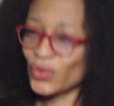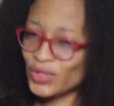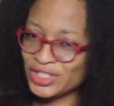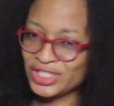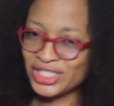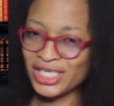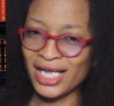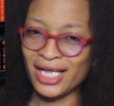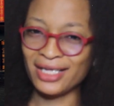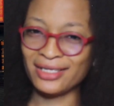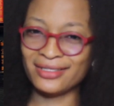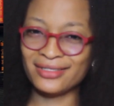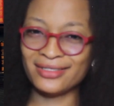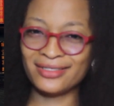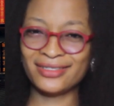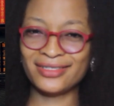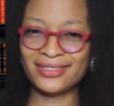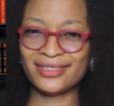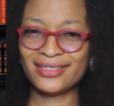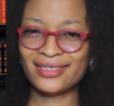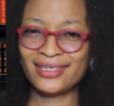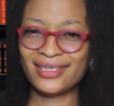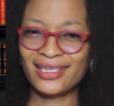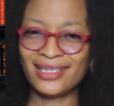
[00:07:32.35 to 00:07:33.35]
Child,
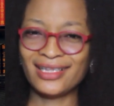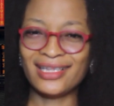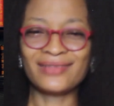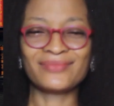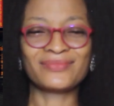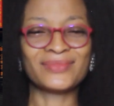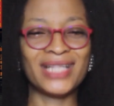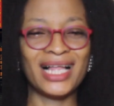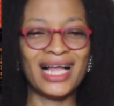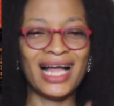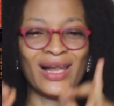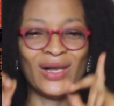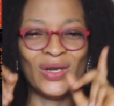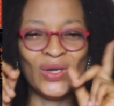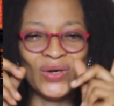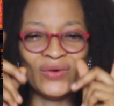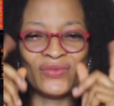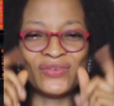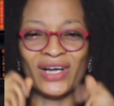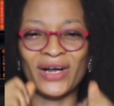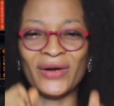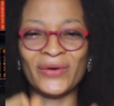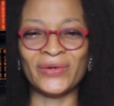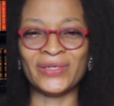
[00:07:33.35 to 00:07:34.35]
I
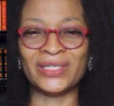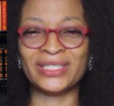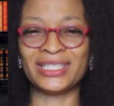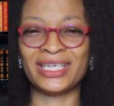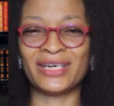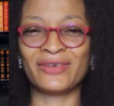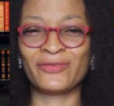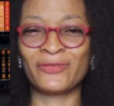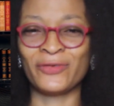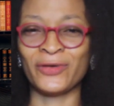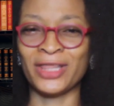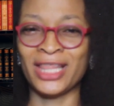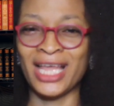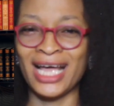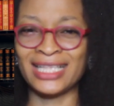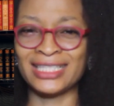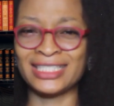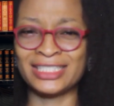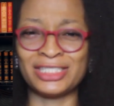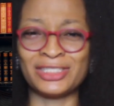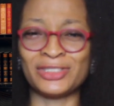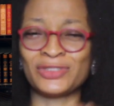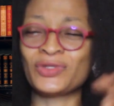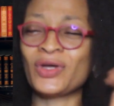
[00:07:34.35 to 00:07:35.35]
love Carolina for
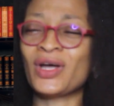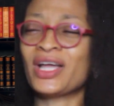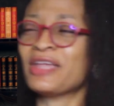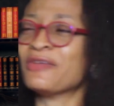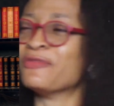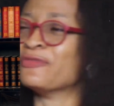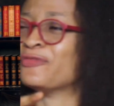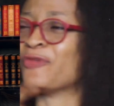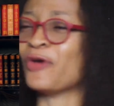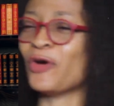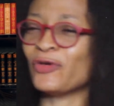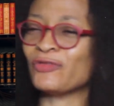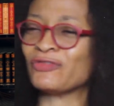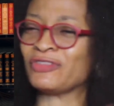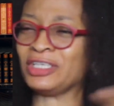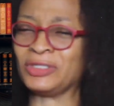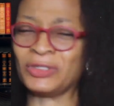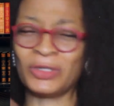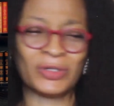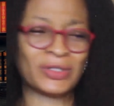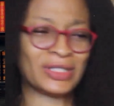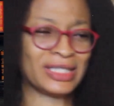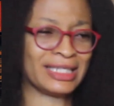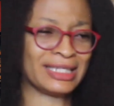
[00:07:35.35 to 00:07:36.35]
that. She's not involved
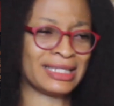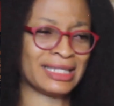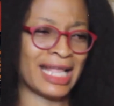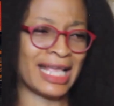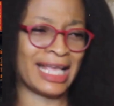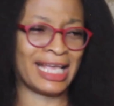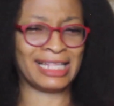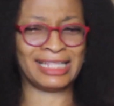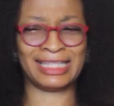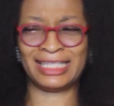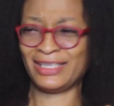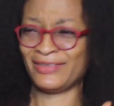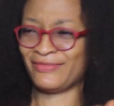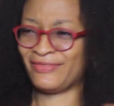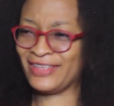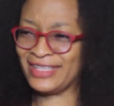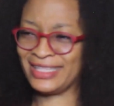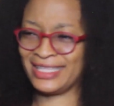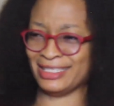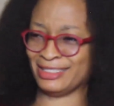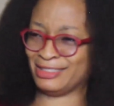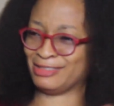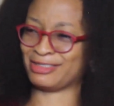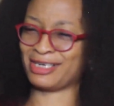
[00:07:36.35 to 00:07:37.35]
in all this
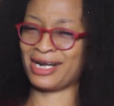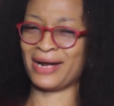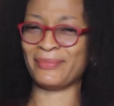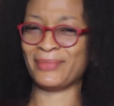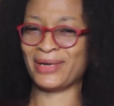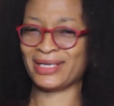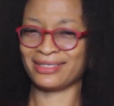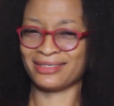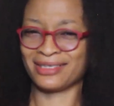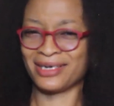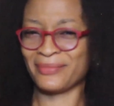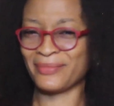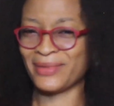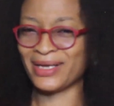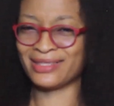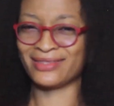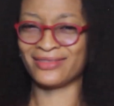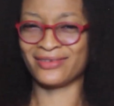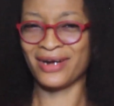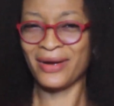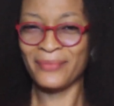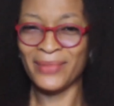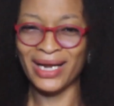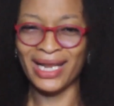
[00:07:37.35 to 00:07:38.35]
negativity, drama.
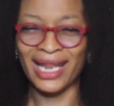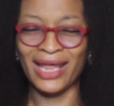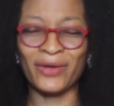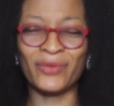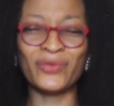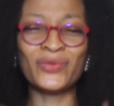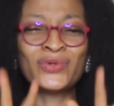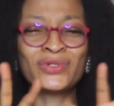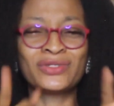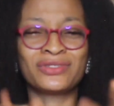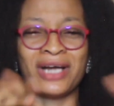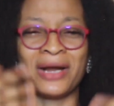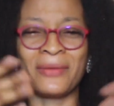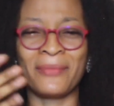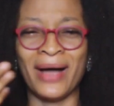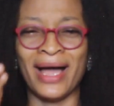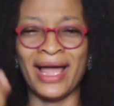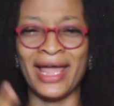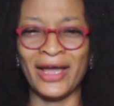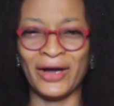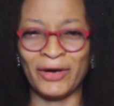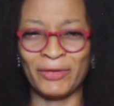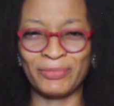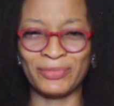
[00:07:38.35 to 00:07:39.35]
Like, who drama
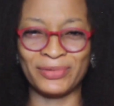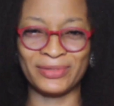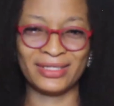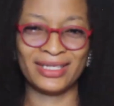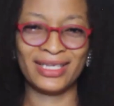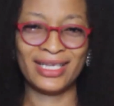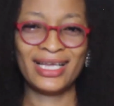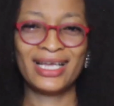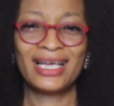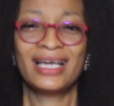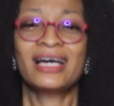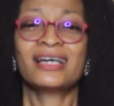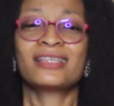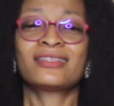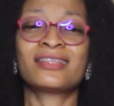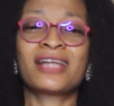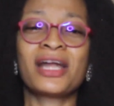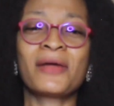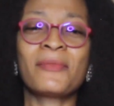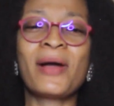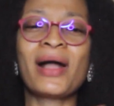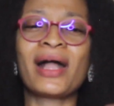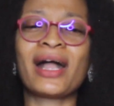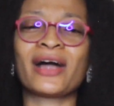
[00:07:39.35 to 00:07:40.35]
help?
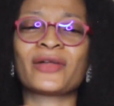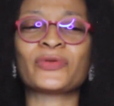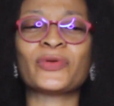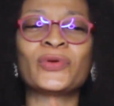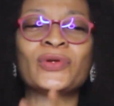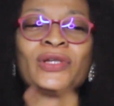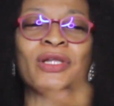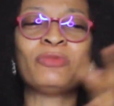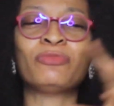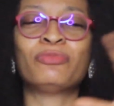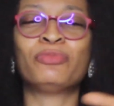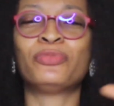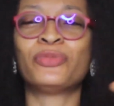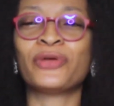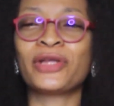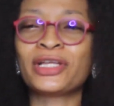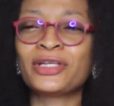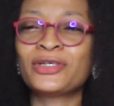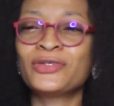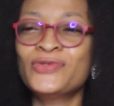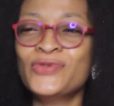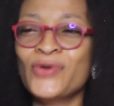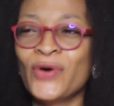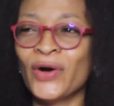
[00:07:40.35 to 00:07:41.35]
Drama can only
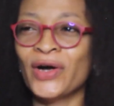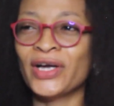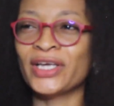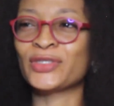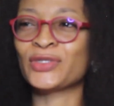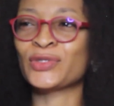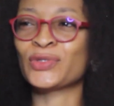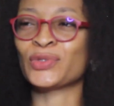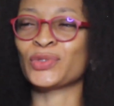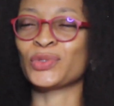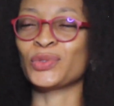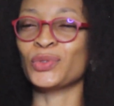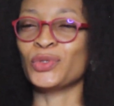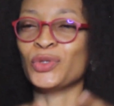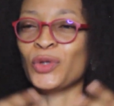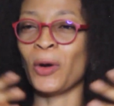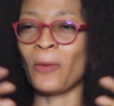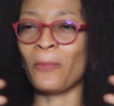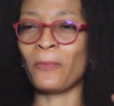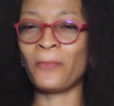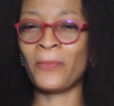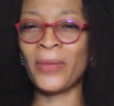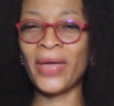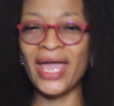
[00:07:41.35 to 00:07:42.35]
bring noise to
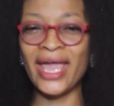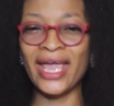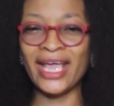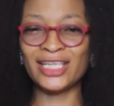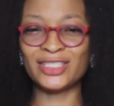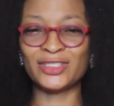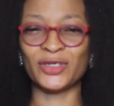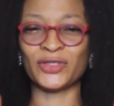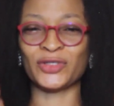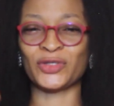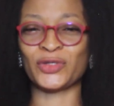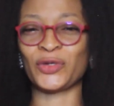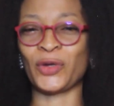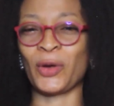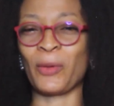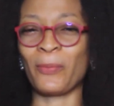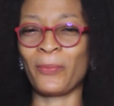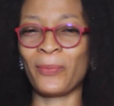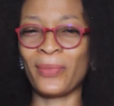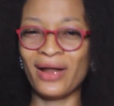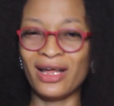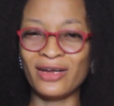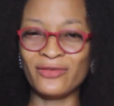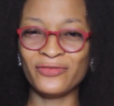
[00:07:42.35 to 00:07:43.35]
your page or to your
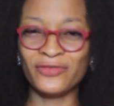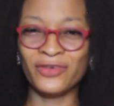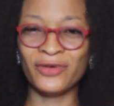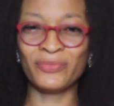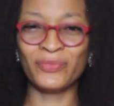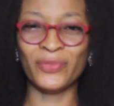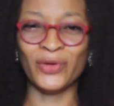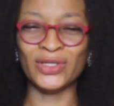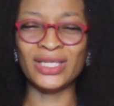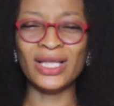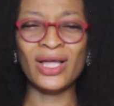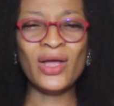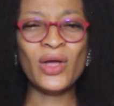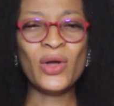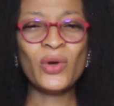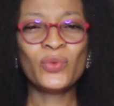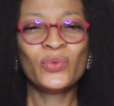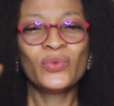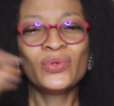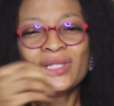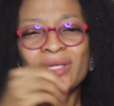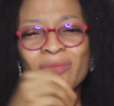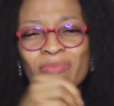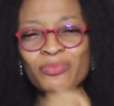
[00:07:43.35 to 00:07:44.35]
platform, but
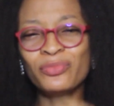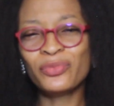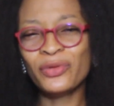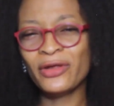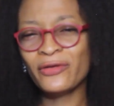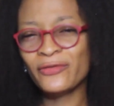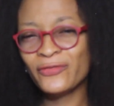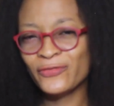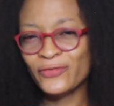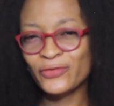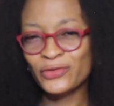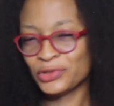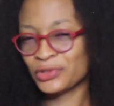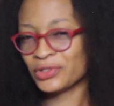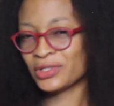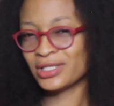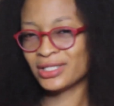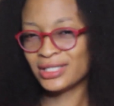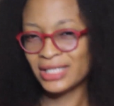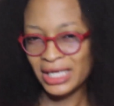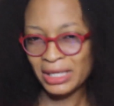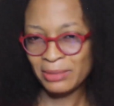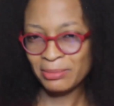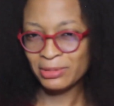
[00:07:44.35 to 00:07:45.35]
would it bring food to
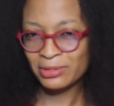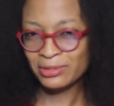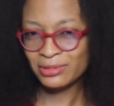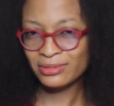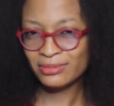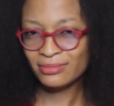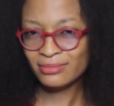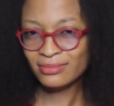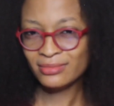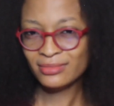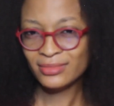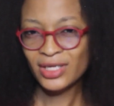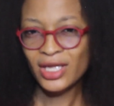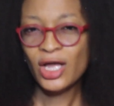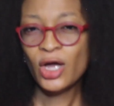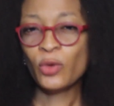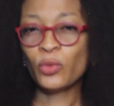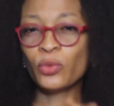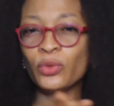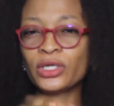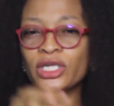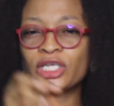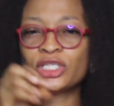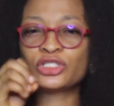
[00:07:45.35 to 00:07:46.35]
the table?
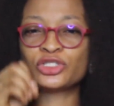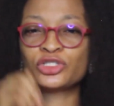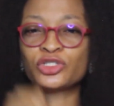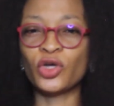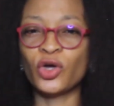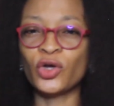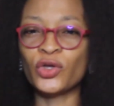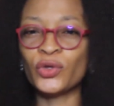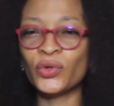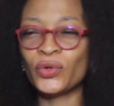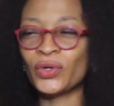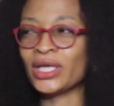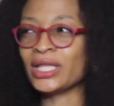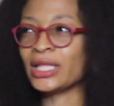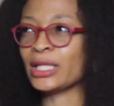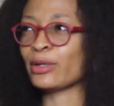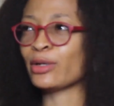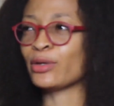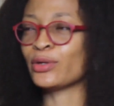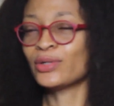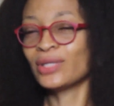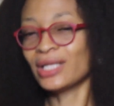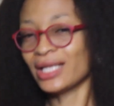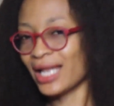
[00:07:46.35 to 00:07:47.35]
Would it show you in a
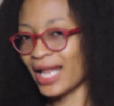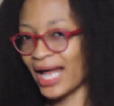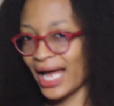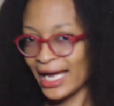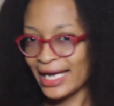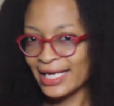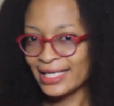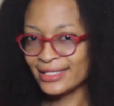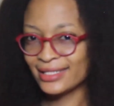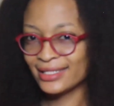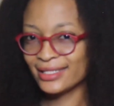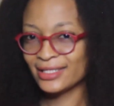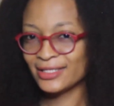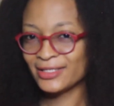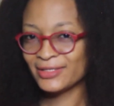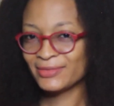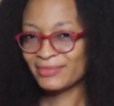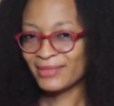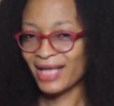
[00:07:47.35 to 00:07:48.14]
good light?